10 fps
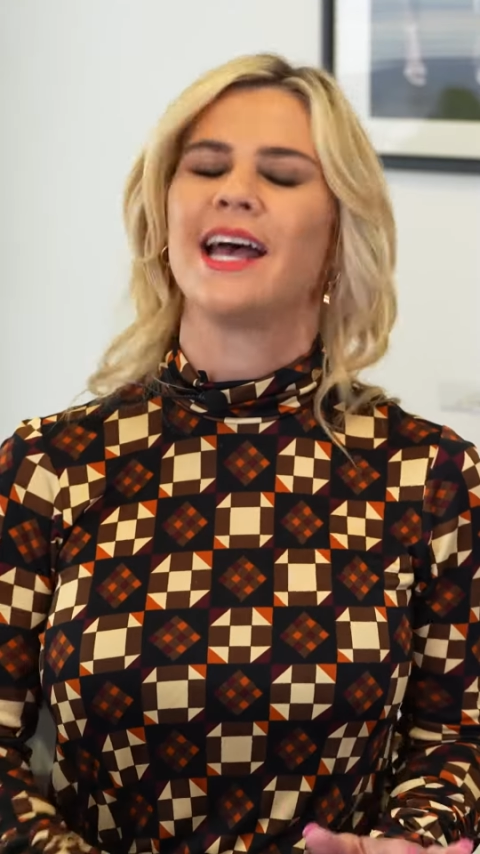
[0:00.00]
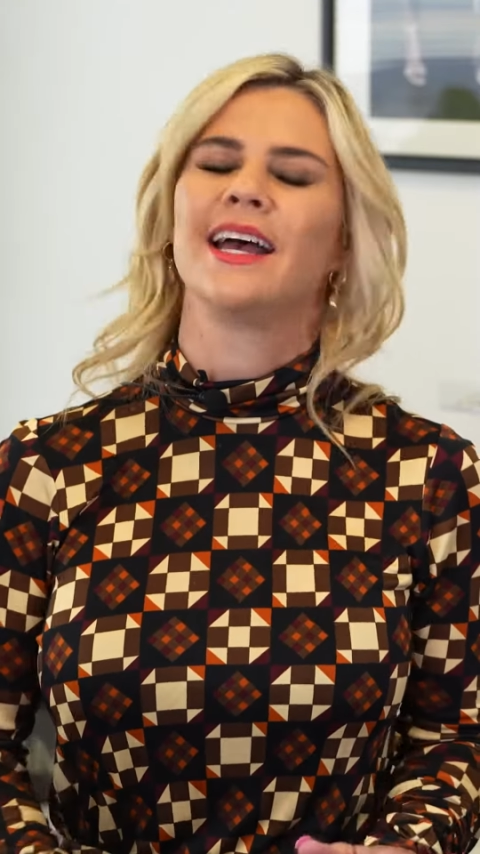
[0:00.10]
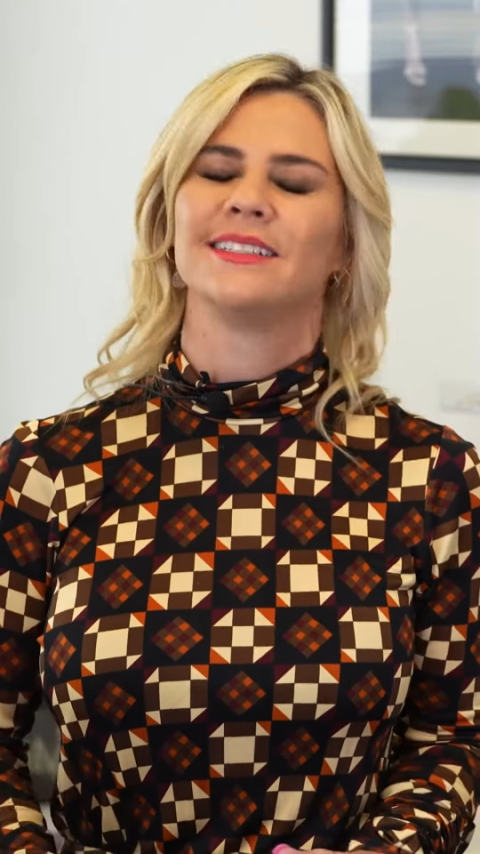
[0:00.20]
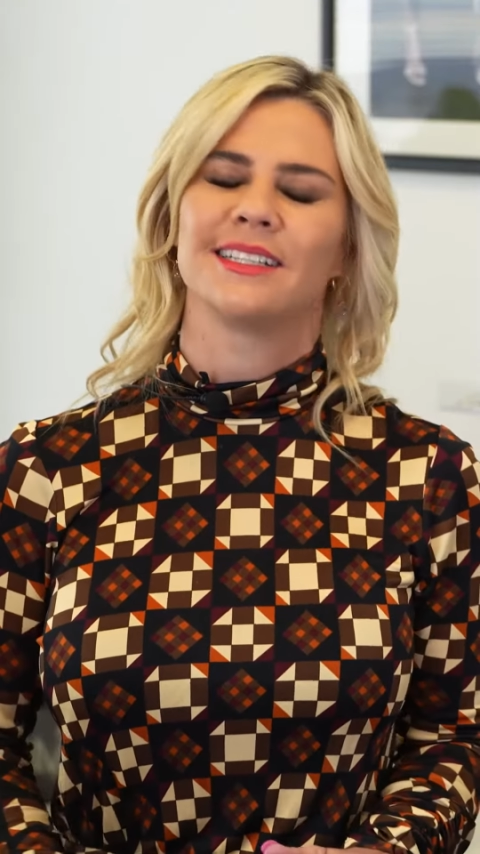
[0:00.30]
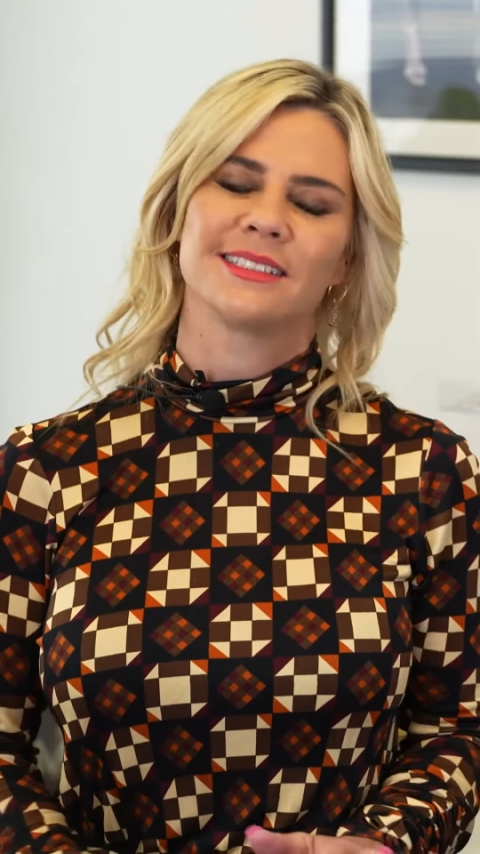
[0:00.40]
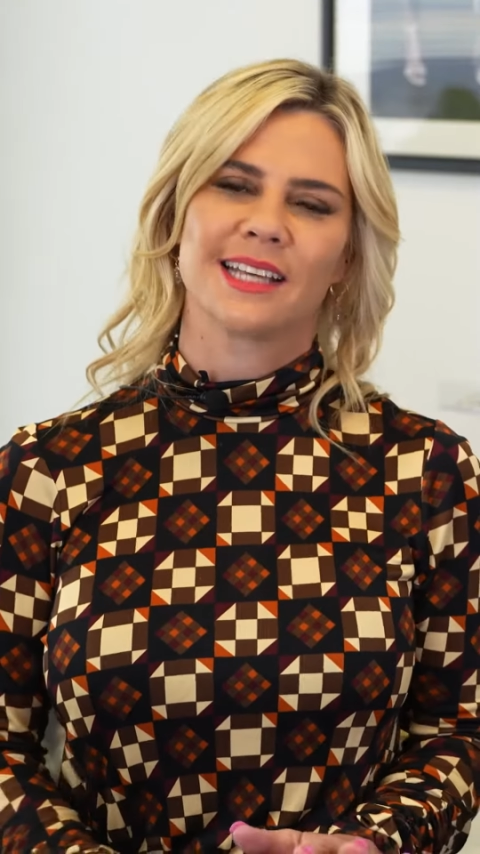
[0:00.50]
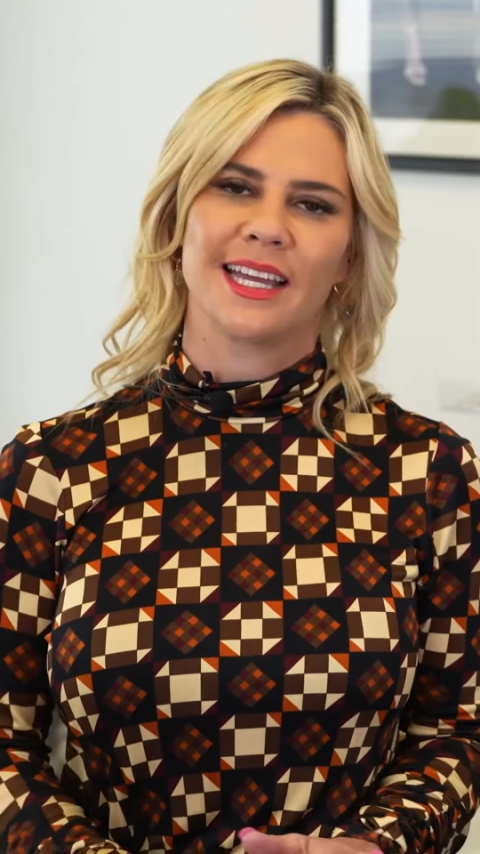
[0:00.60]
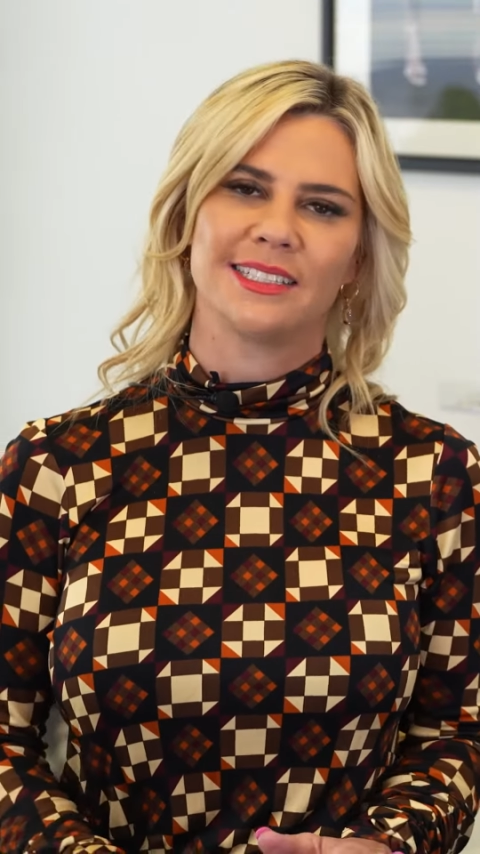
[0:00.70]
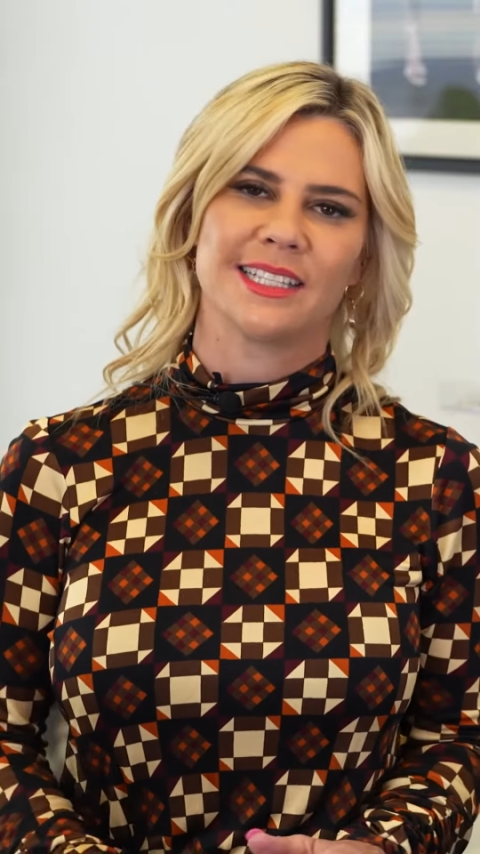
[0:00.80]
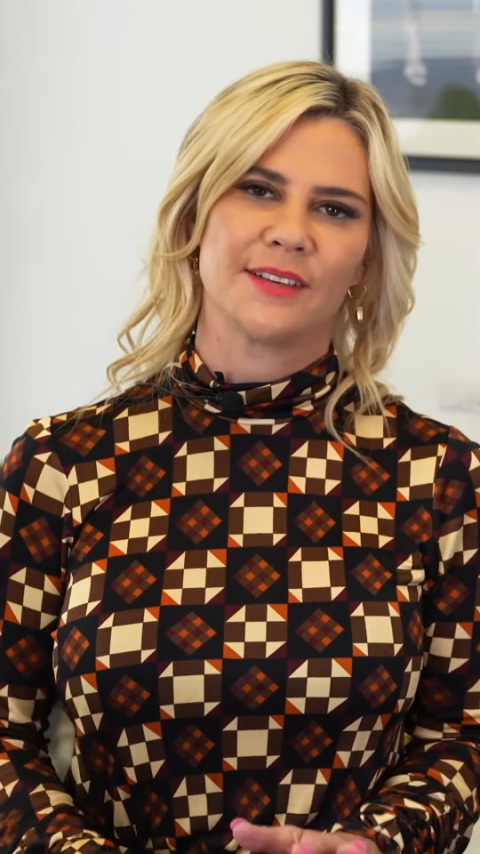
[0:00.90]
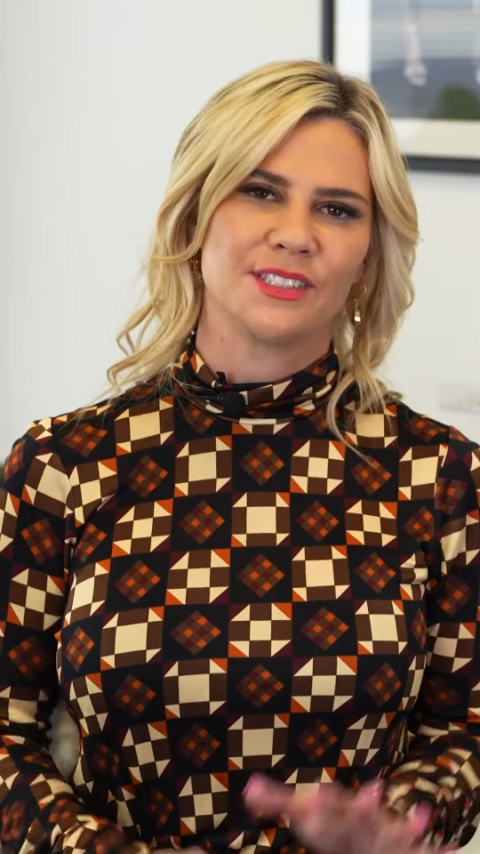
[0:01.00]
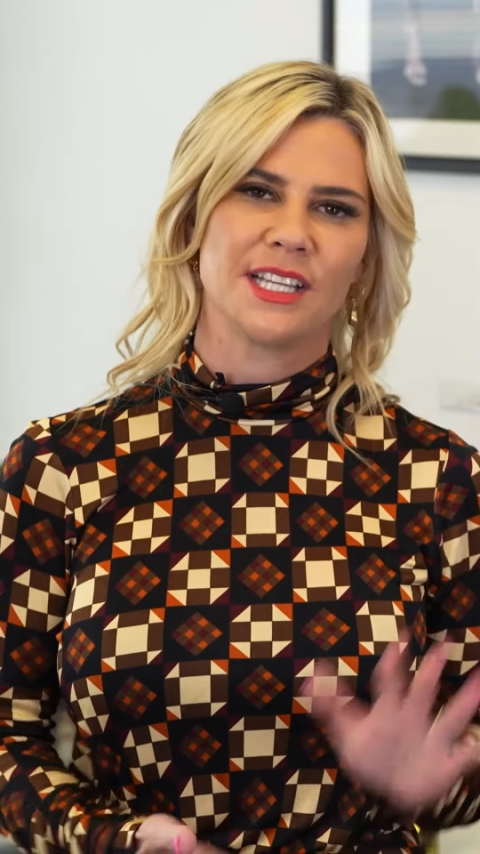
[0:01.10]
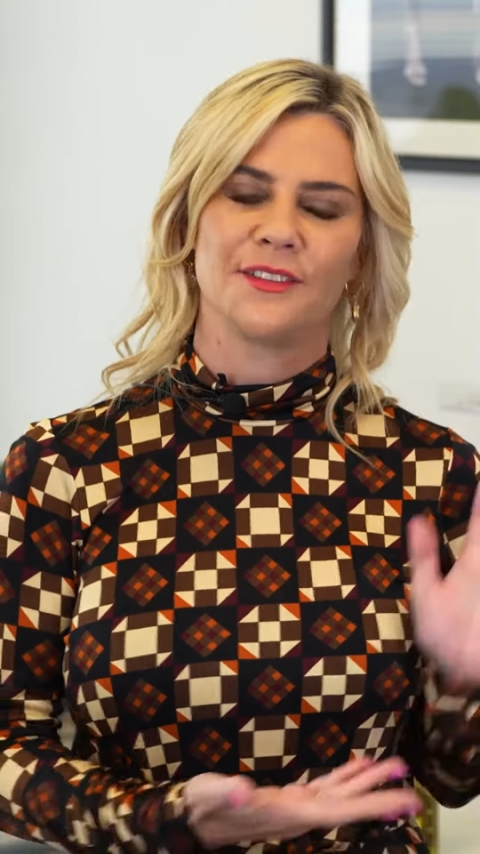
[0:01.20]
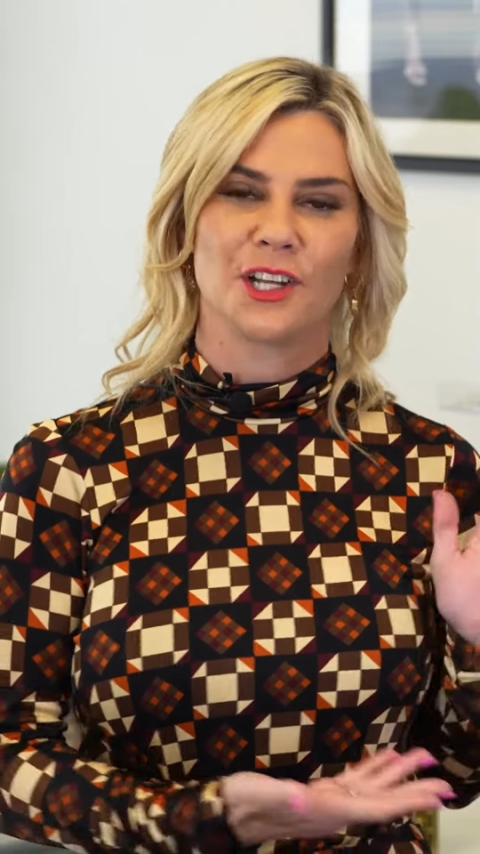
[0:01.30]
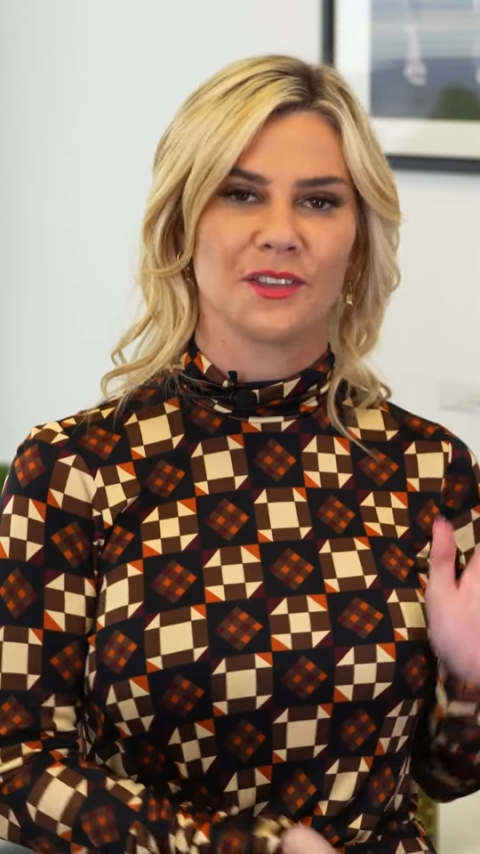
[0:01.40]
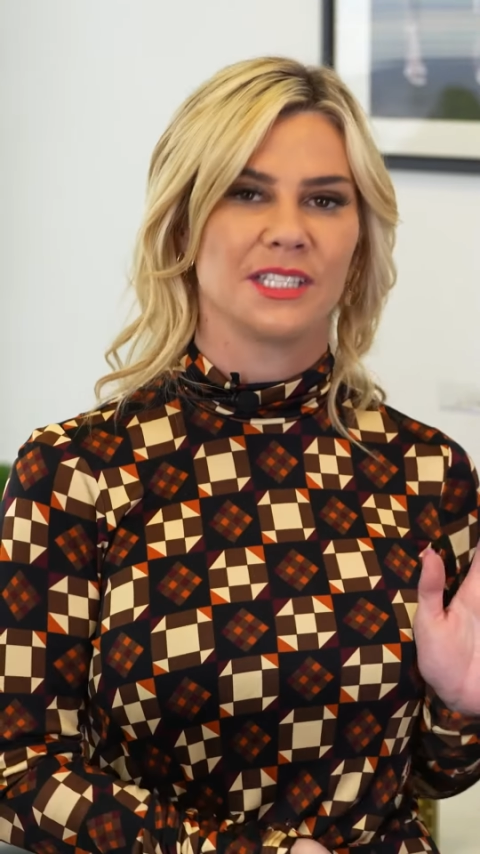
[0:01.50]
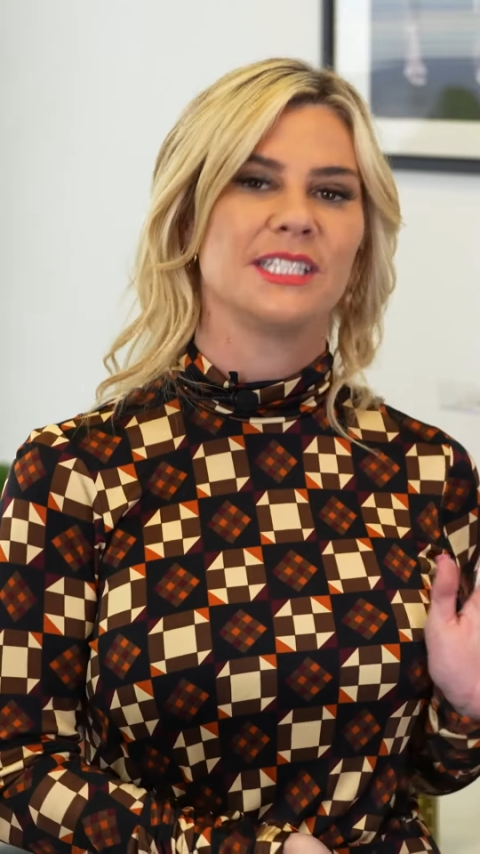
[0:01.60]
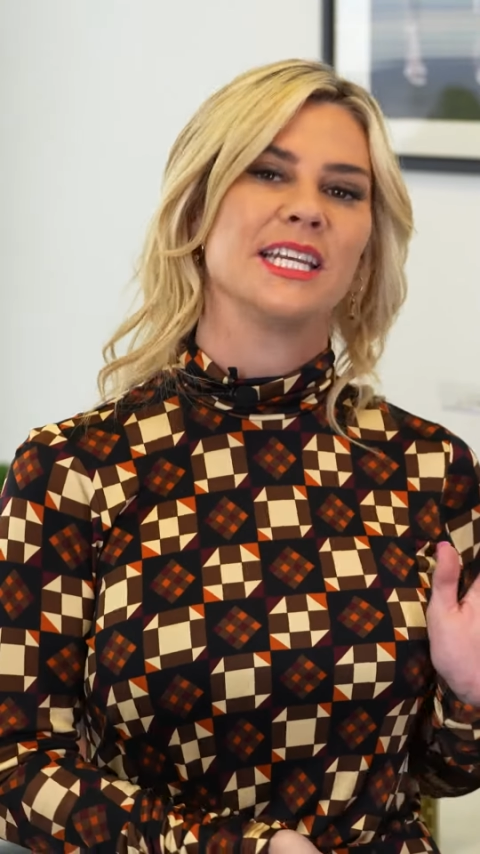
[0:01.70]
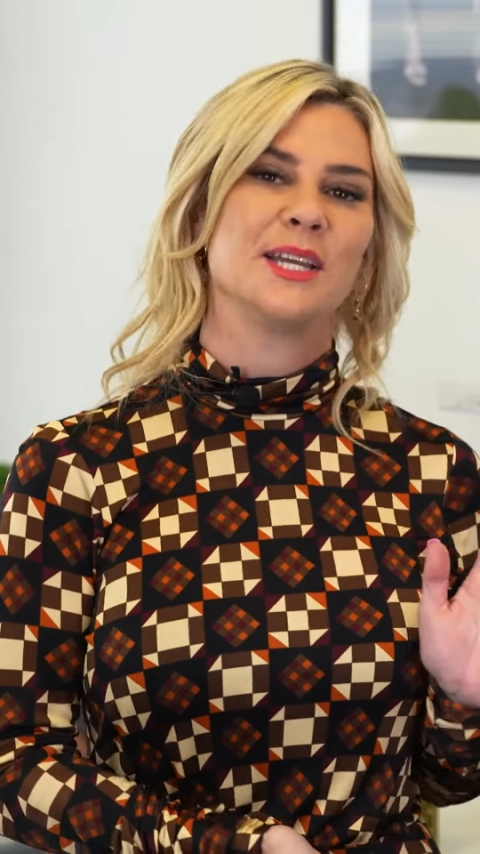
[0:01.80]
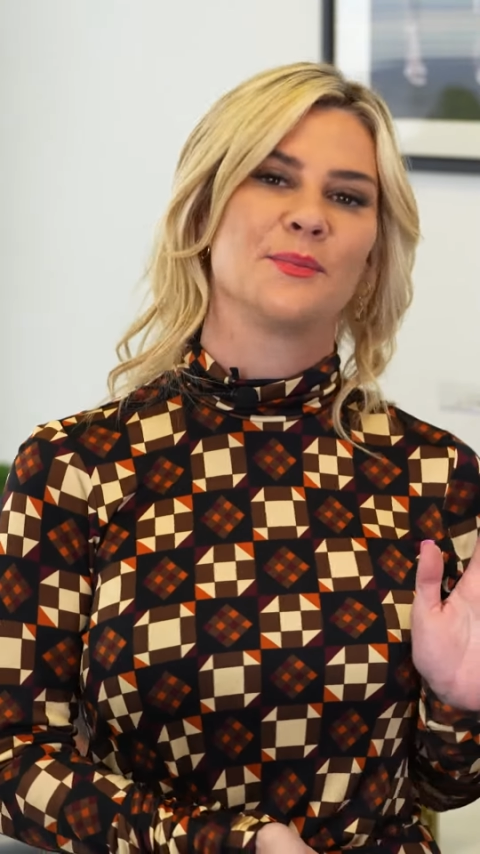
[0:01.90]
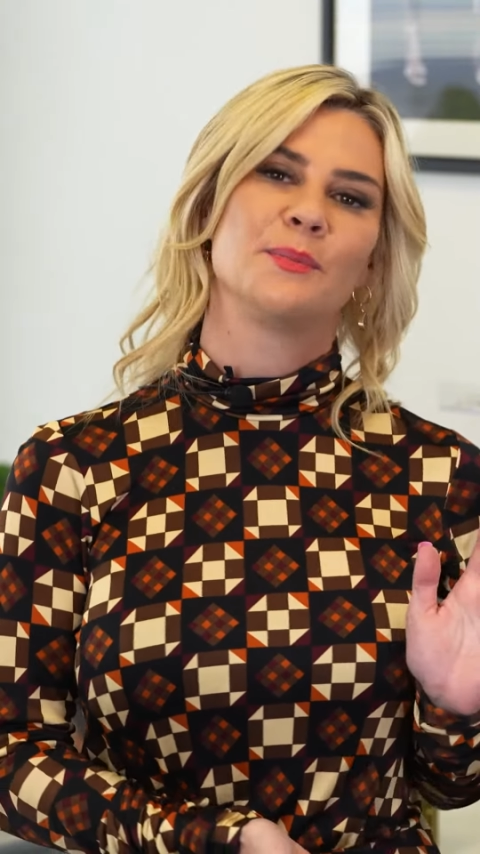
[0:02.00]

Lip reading: and excited to have Stephanie on the team